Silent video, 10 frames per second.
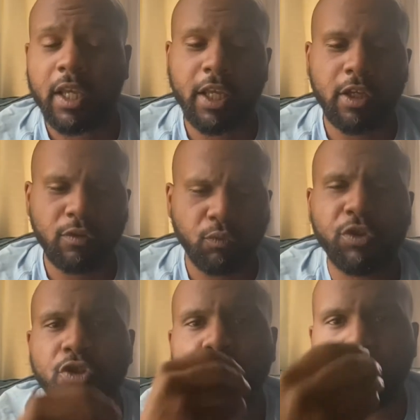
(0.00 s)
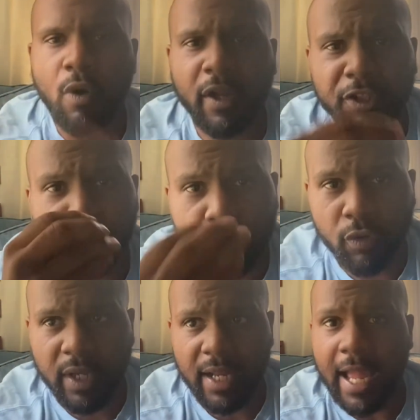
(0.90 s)
And when you go out and you
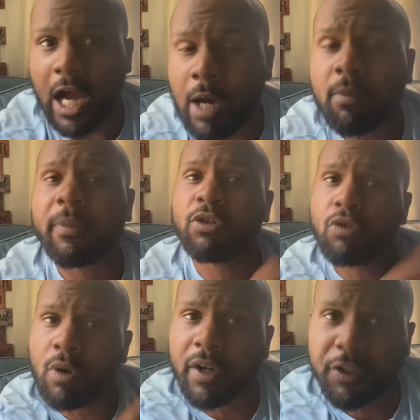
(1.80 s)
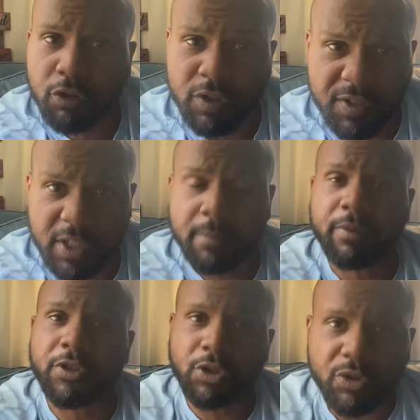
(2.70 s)
create an album and you go out and you seek
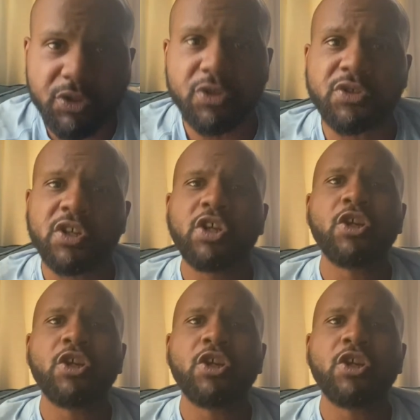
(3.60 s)
producers,